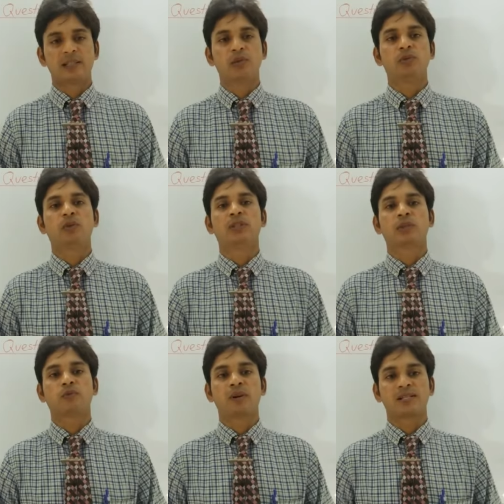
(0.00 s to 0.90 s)
You know
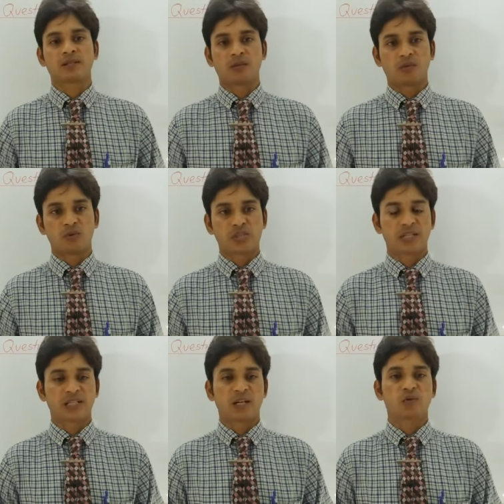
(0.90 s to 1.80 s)
that what is called
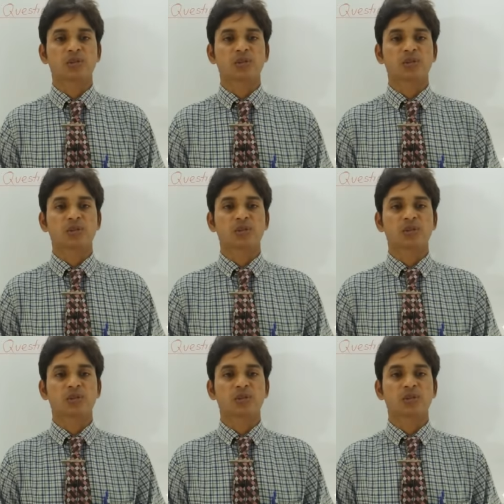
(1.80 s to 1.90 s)
question tag.